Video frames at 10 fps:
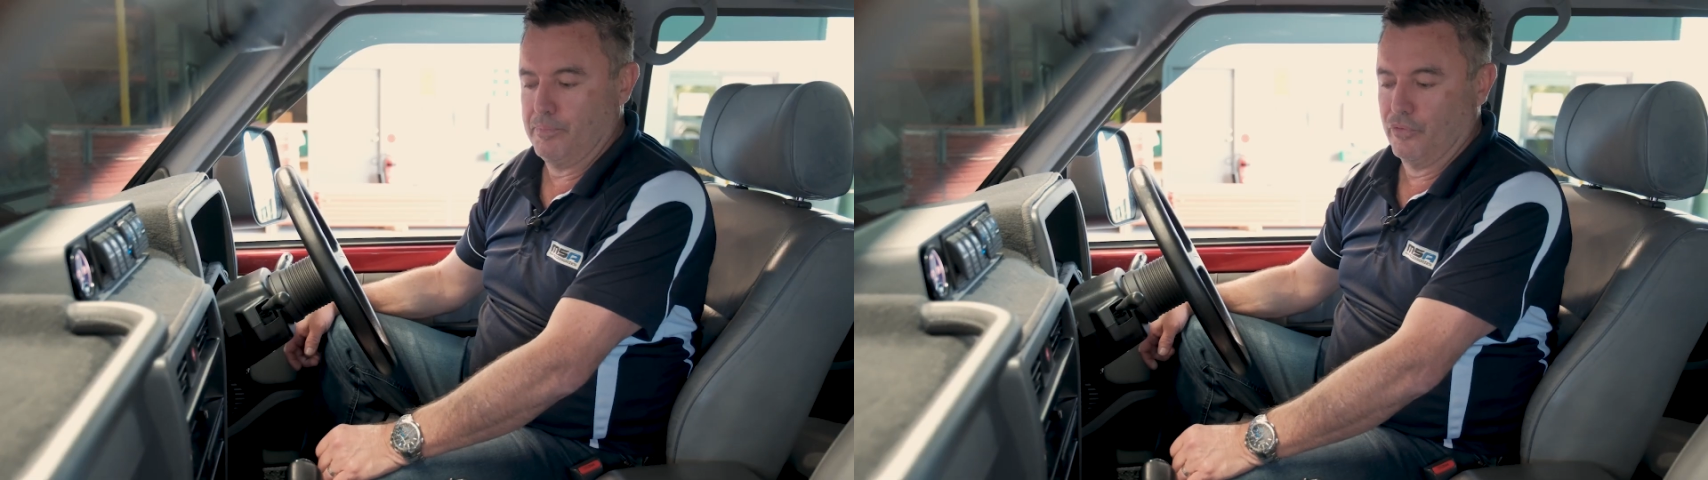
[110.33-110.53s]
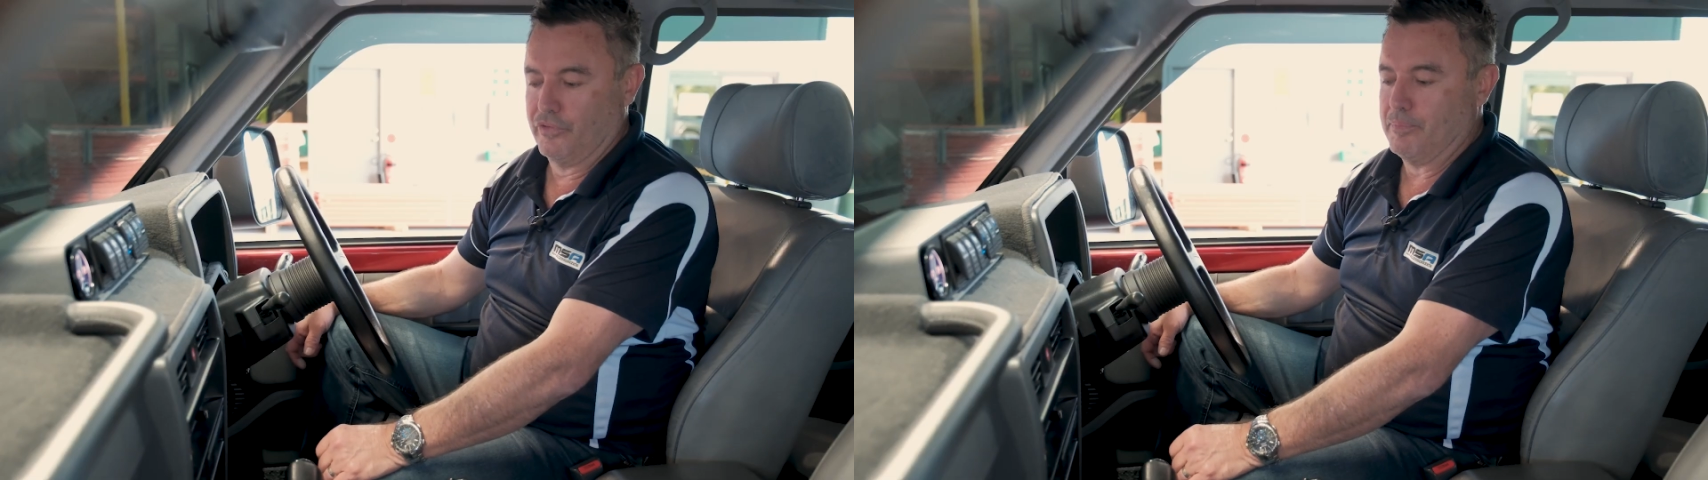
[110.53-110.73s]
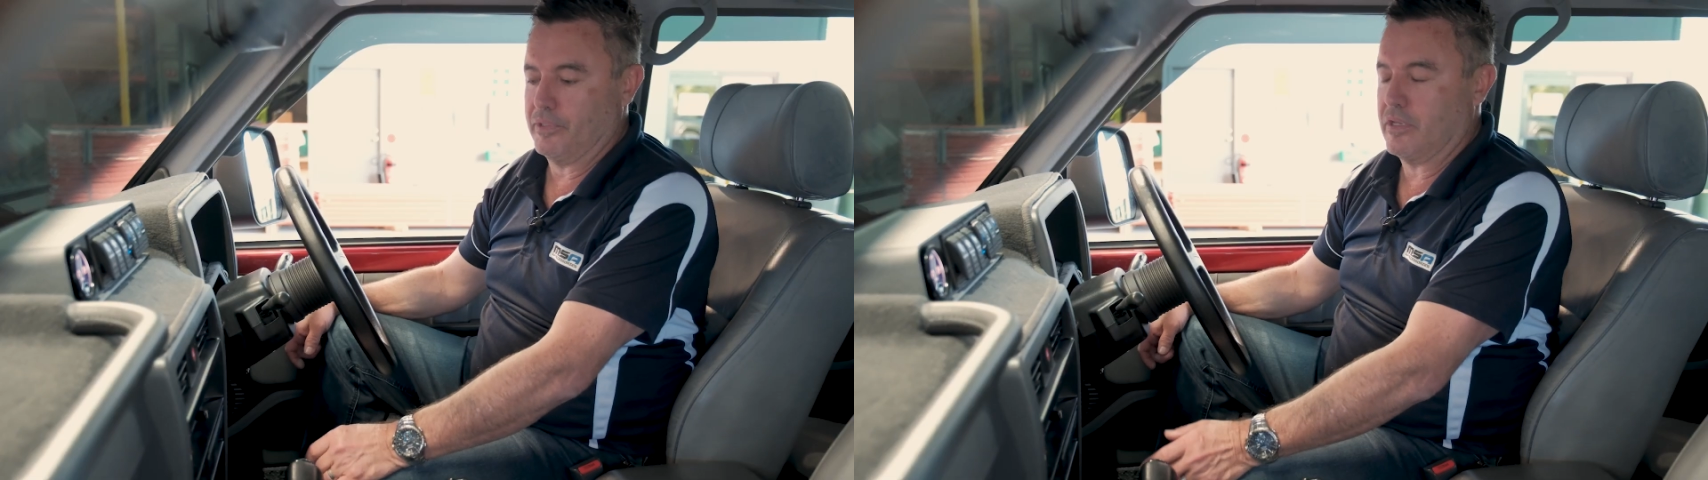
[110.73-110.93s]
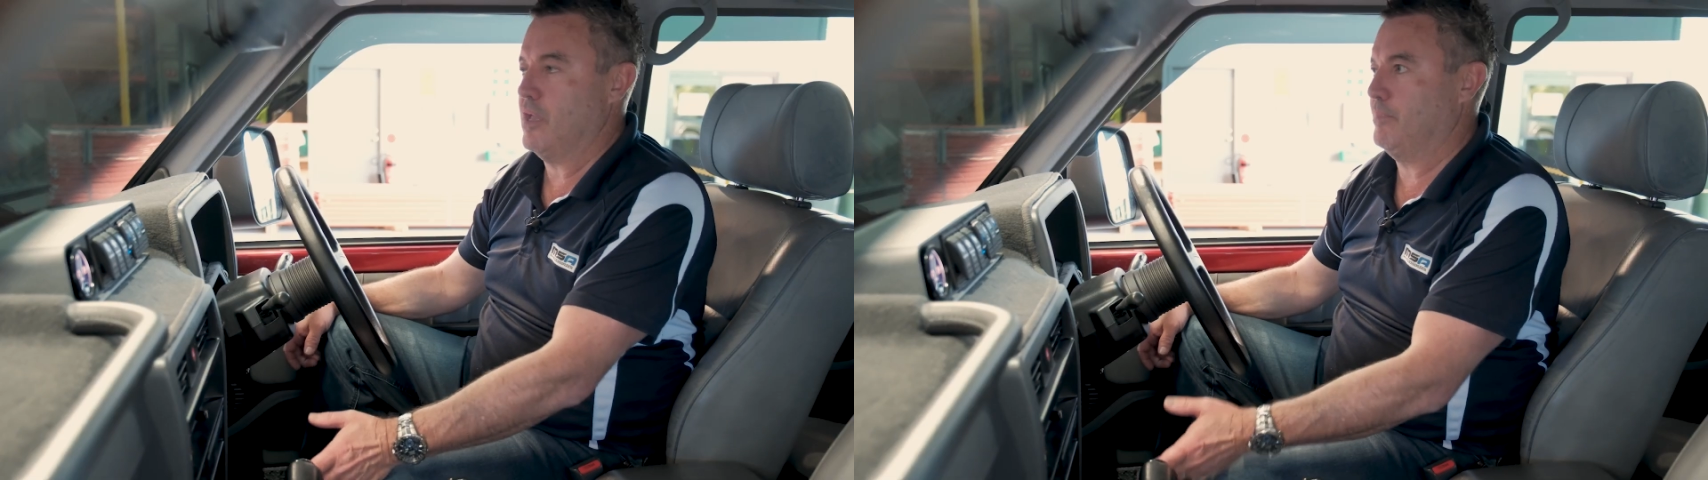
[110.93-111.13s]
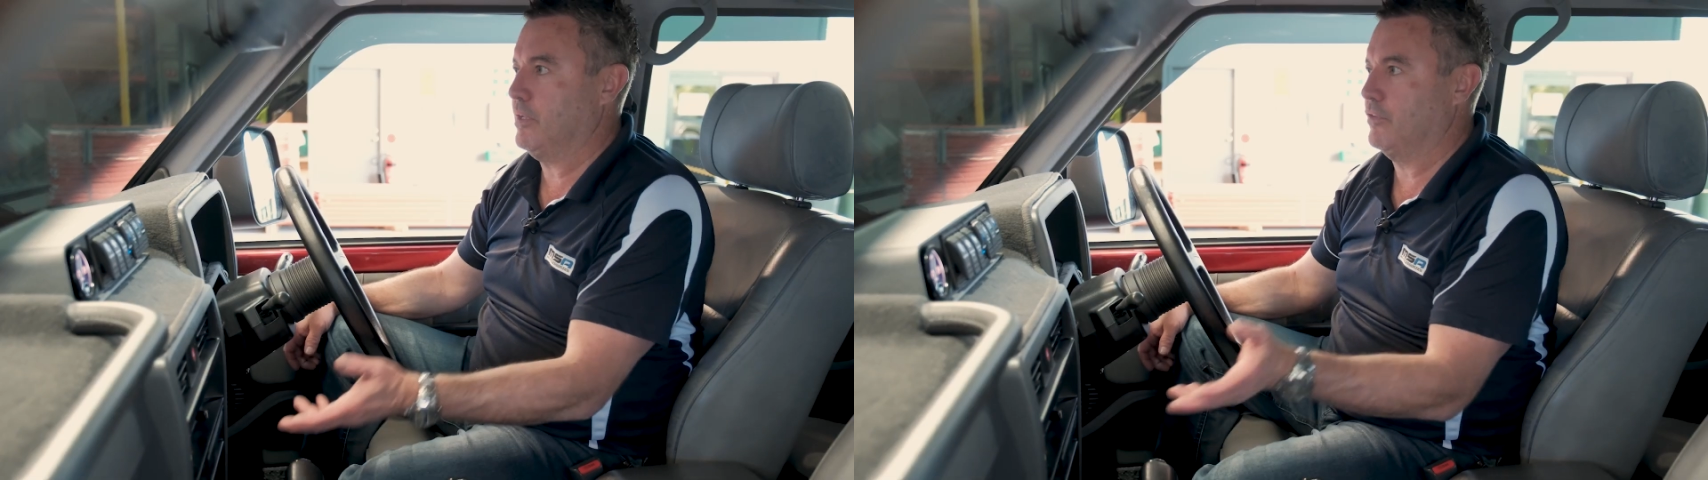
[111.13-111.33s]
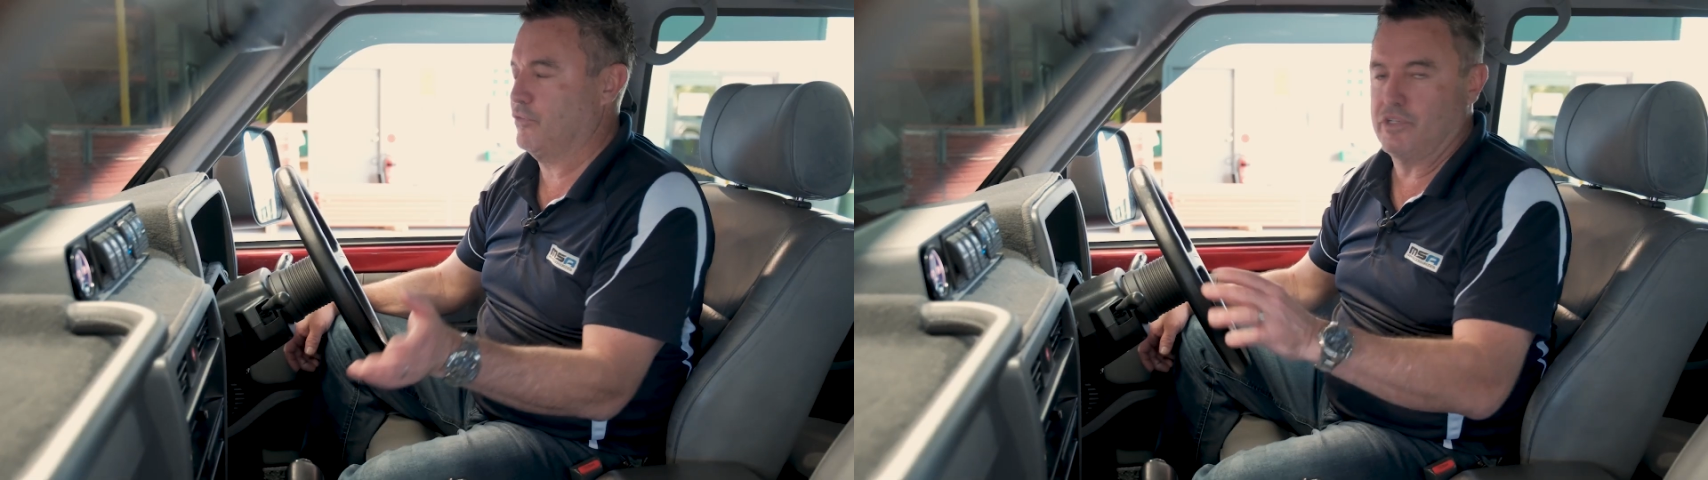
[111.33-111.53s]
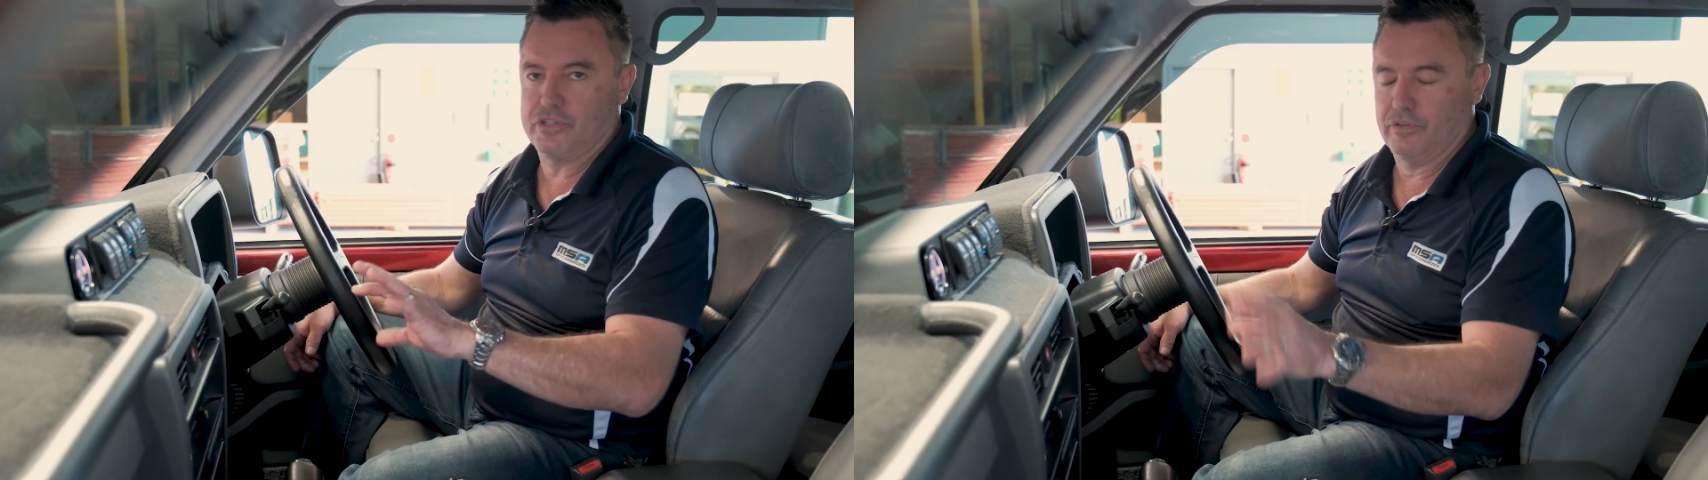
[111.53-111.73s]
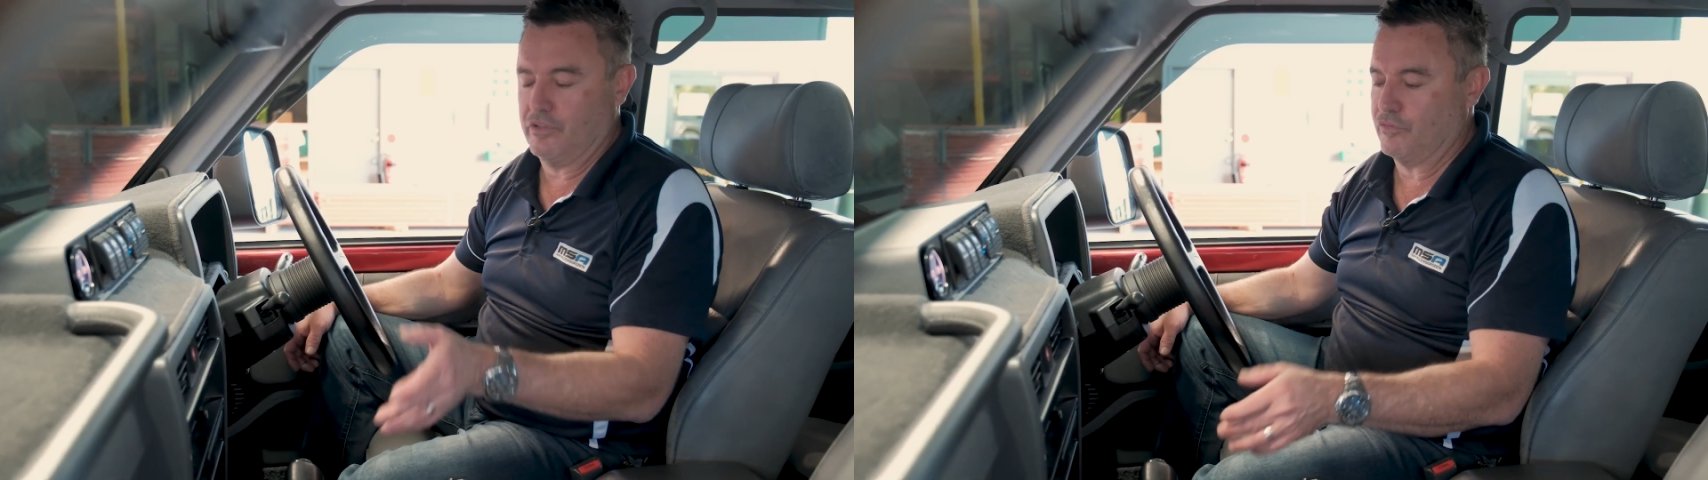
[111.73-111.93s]
pulls up at camp, he can
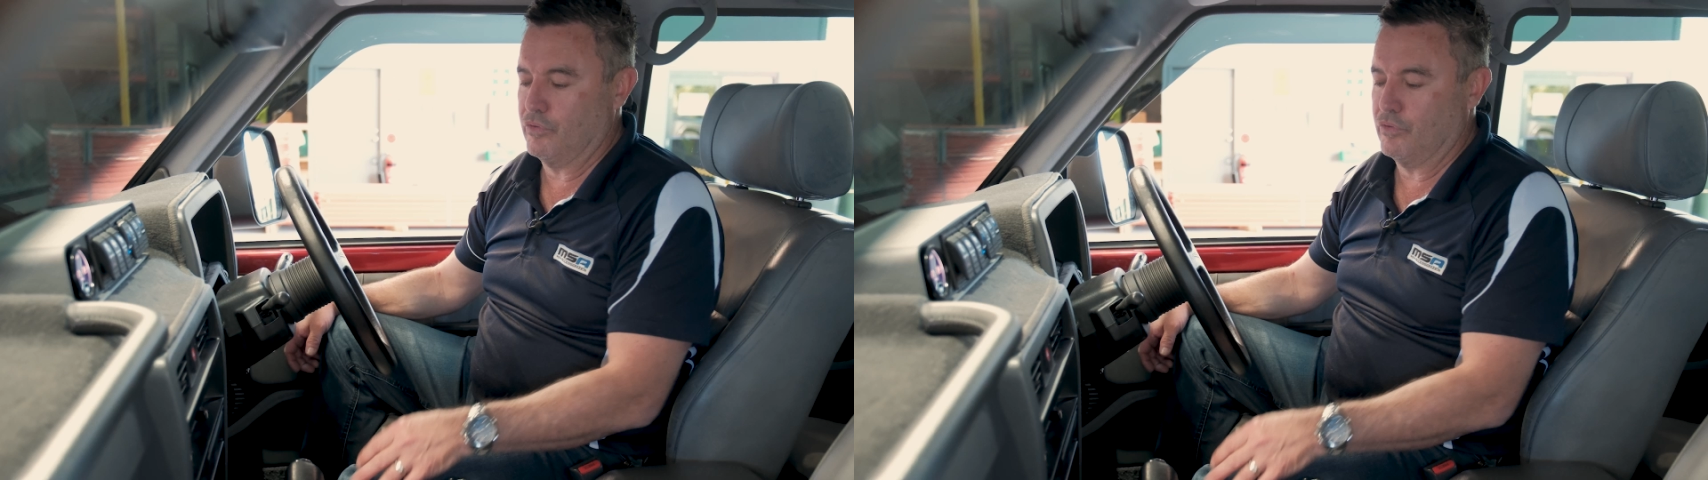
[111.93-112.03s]
switch all his